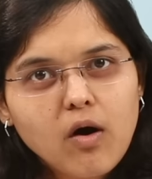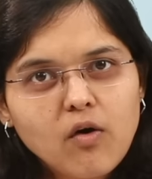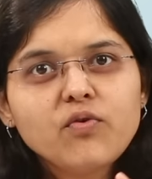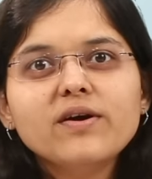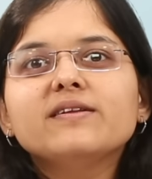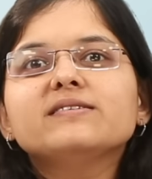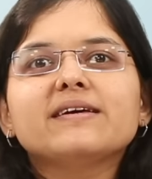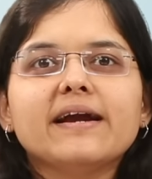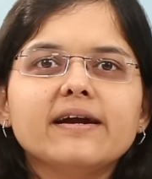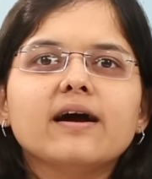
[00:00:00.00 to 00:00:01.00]
offered this
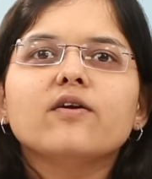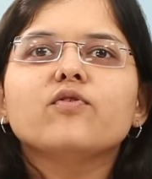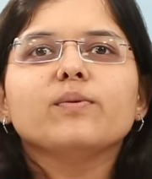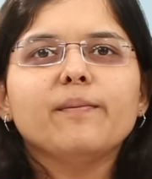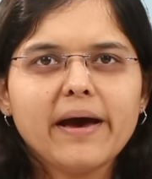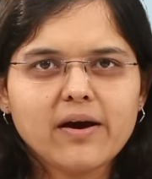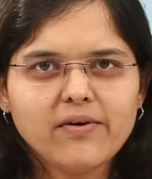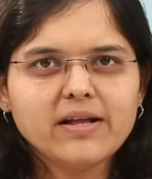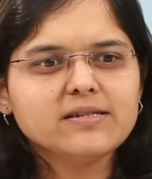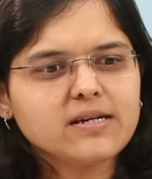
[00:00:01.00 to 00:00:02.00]
credit card from the bank,
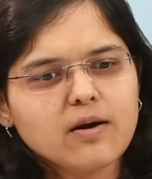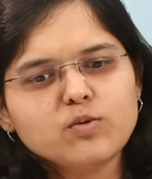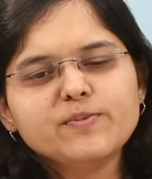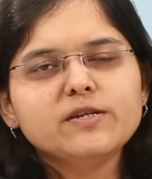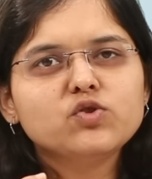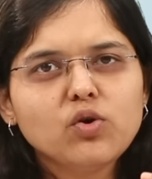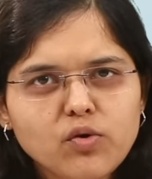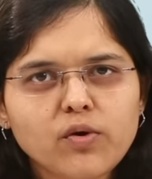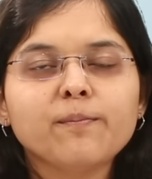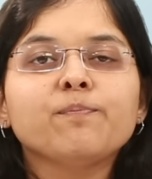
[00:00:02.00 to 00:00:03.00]
while this card was being
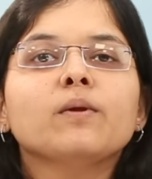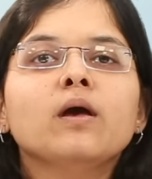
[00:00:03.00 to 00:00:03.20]
sold to him,